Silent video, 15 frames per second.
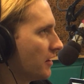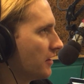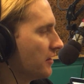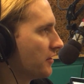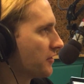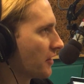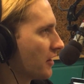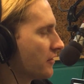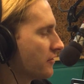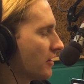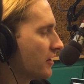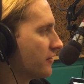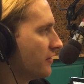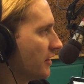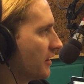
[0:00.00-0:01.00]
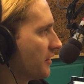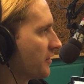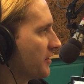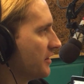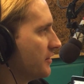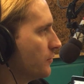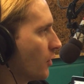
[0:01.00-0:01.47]
a sci-fi
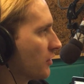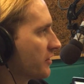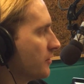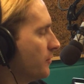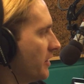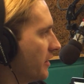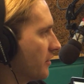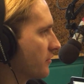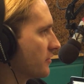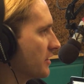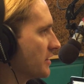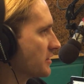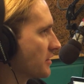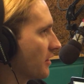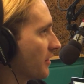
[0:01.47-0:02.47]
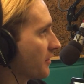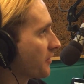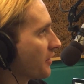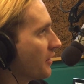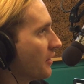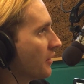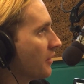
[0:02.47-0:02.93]
fantasy multimedia franchise.